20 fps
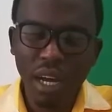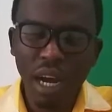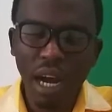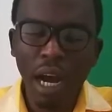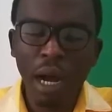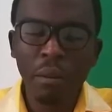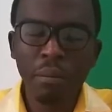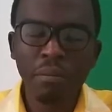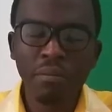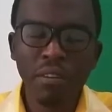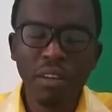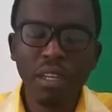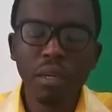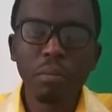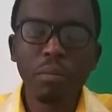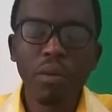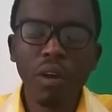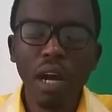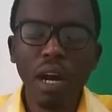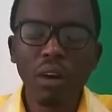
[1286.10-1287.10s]
I'm
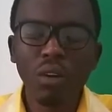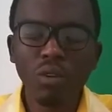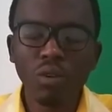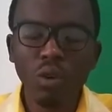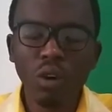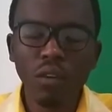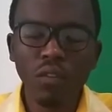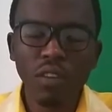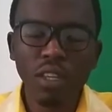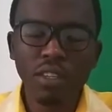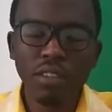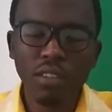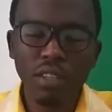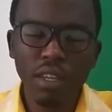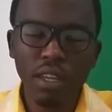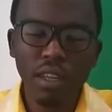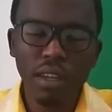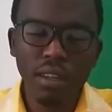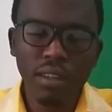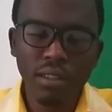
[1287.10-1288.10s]
very proud of the
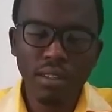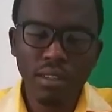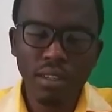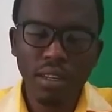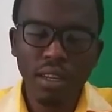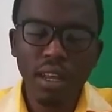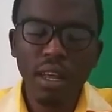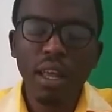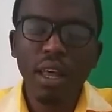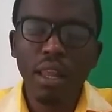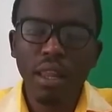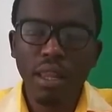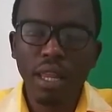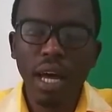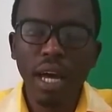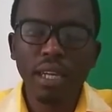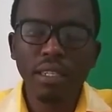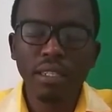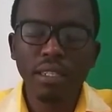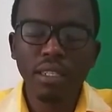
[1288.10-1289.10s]
skills
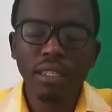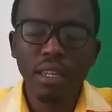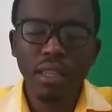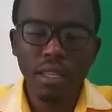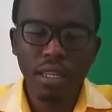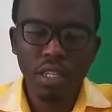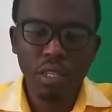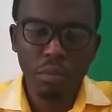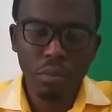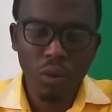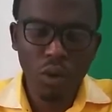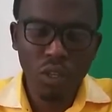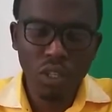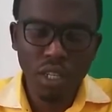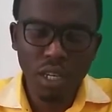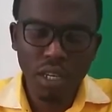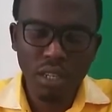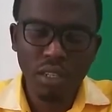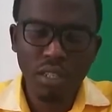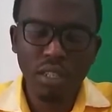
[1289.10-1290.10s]
that this
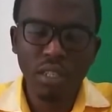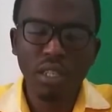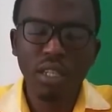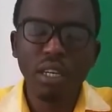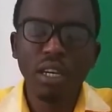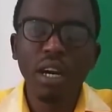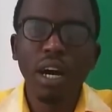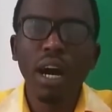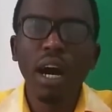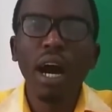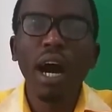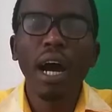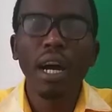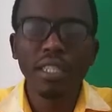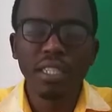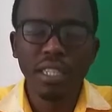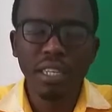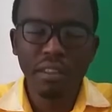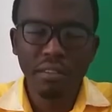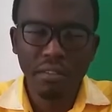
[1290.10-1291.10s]
project
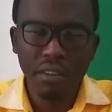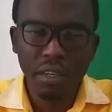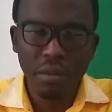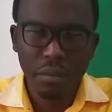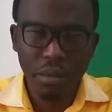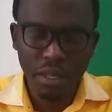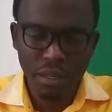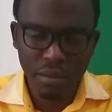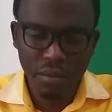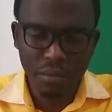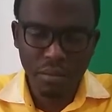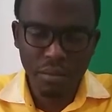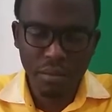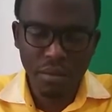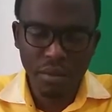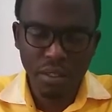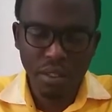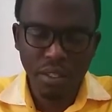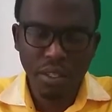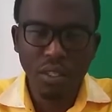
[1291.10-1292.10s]
has given me.
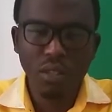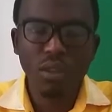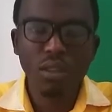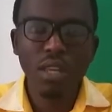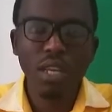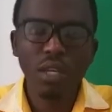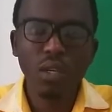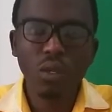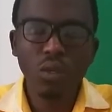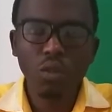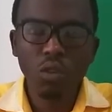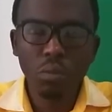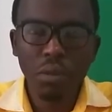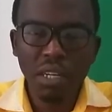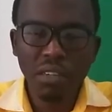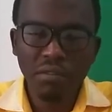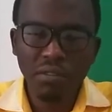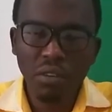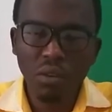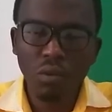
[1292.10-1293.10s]
So thank you so
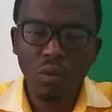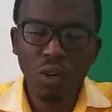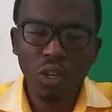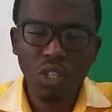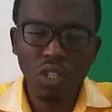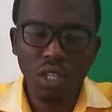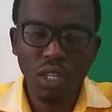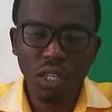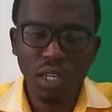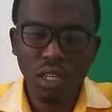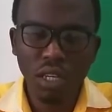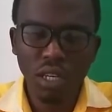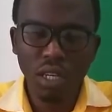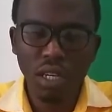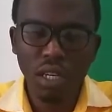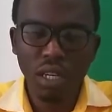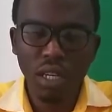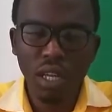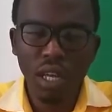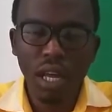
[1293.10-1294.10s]
much for watching.
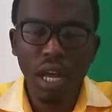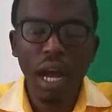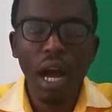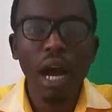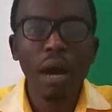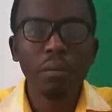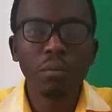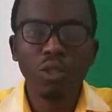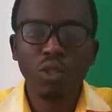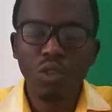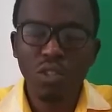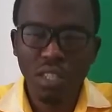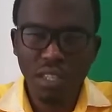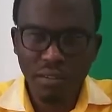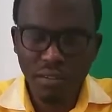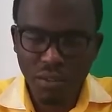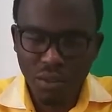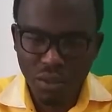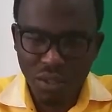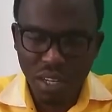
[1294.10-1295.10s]
I'm Joseph
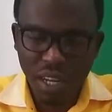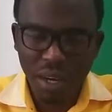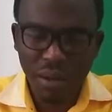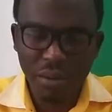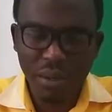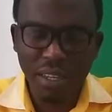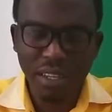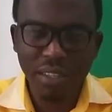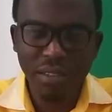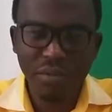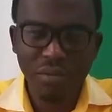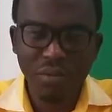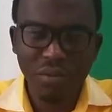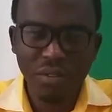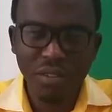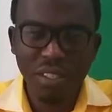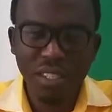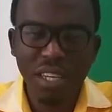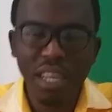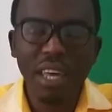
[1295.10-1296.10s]
Dusabe,
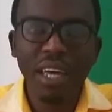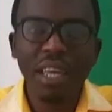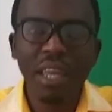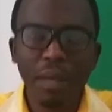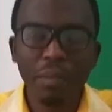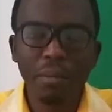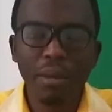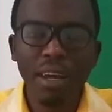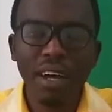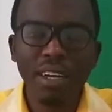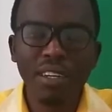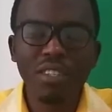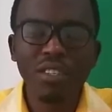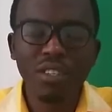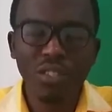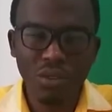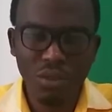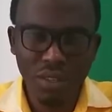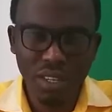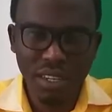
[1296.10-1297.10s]
K+
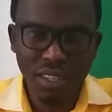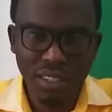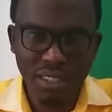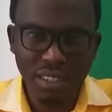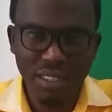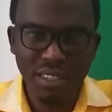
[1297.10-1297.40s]
student.